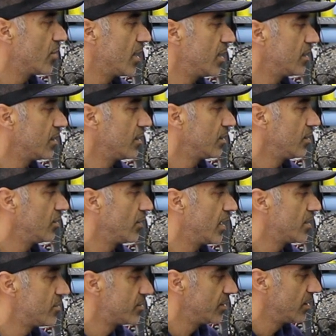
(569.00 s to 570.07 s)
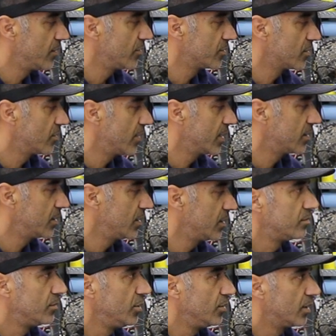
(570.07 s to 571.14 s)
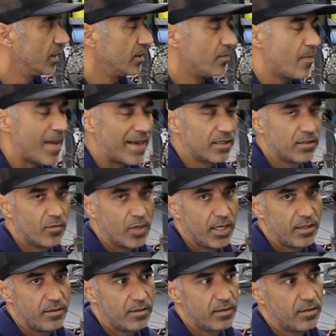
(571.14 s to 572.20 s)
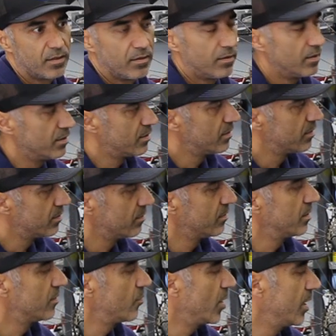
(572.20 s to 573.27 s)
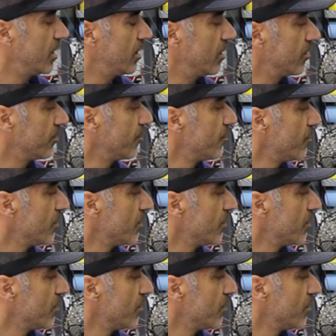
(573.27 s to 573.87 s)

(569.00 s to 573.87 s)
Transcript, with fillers: right, your energy levels correctly, you can maximize this, this bike here.